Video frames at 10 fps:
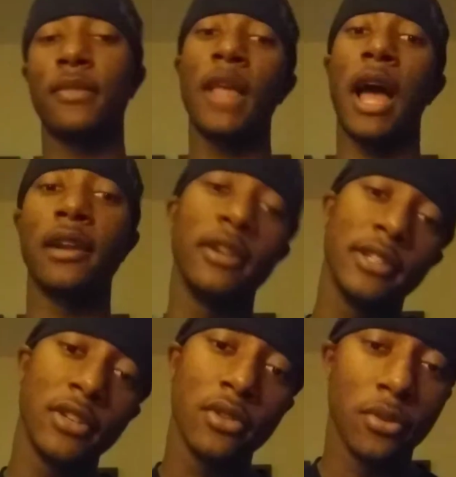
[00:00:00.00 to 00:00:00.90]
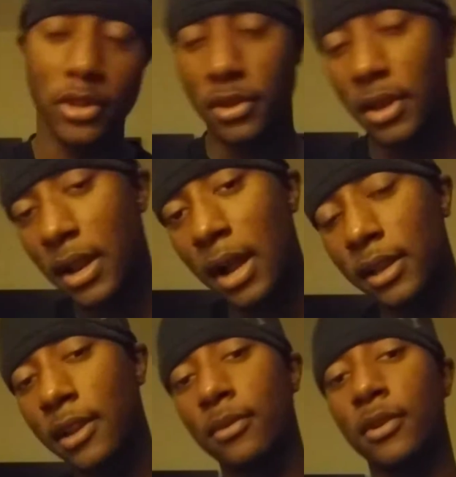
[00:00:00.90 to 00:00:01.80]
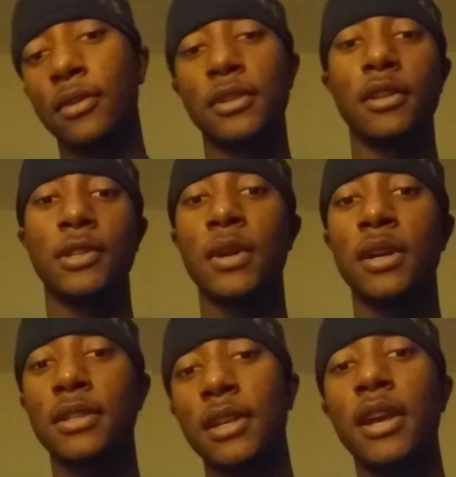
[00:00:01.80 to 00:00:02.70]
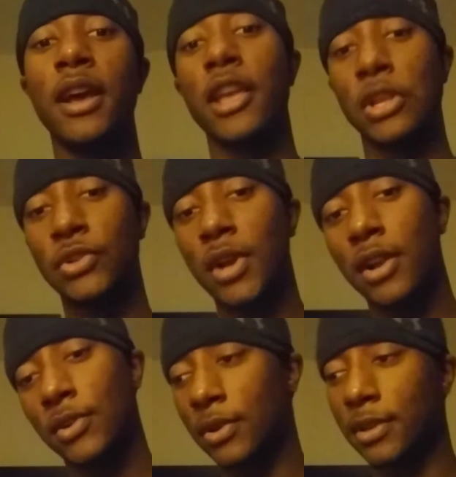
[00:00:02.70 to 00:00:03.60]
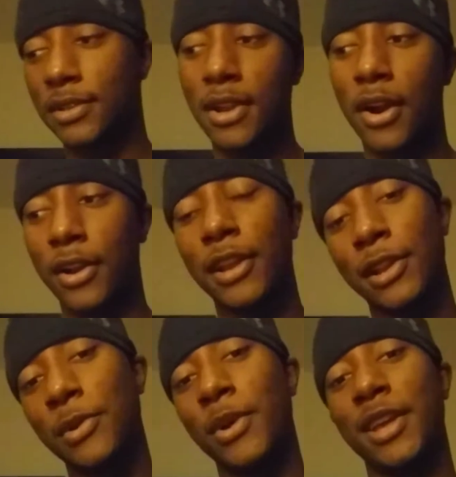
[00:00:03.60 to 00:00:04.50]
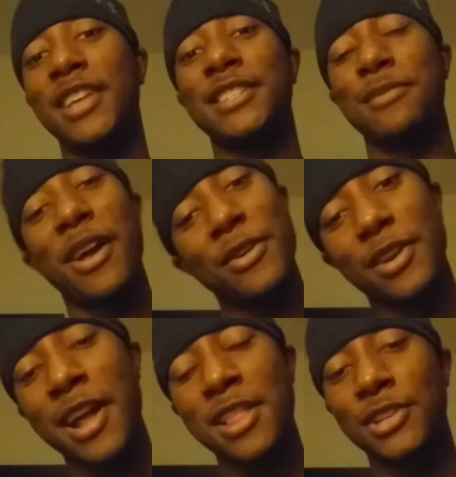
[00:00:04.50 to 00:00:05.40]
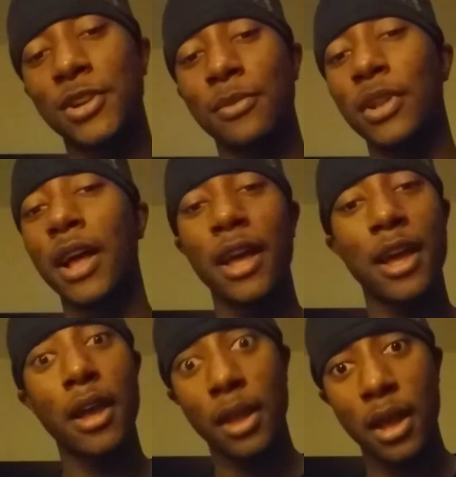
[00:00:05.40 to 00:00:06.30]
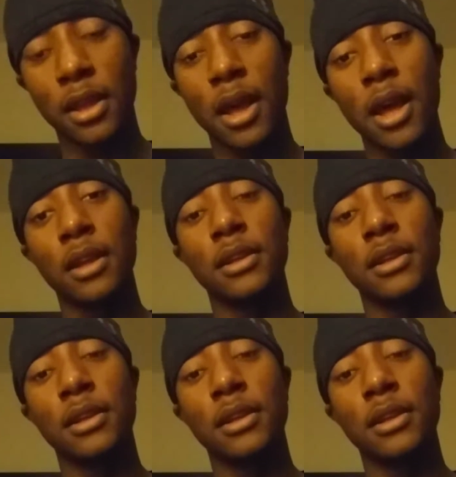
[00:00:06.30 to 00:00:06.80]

I guarantee you, when you get out there with those other trucks and you try doing the C.R England way, somebody going to get out of the truck and be like, hey,